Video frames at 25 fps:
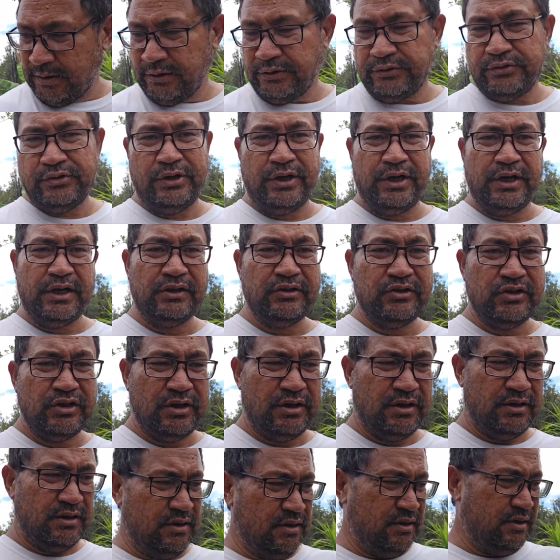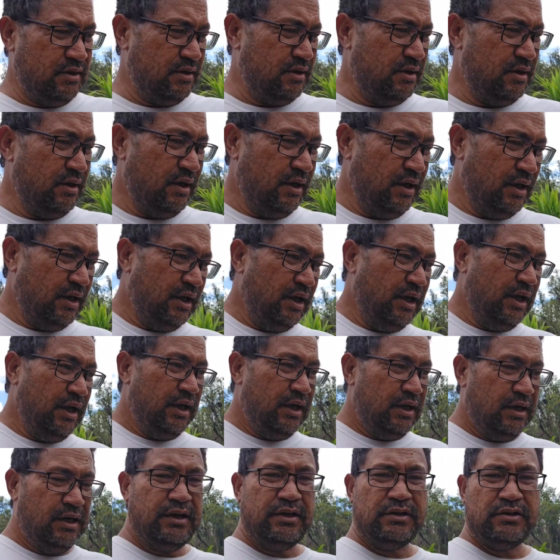drainage,
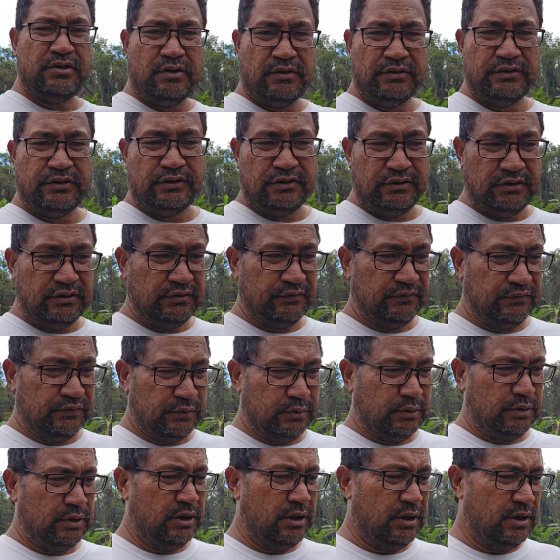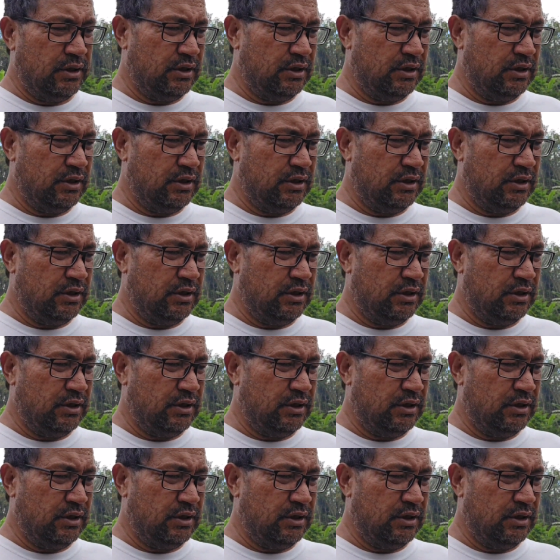and it's also good for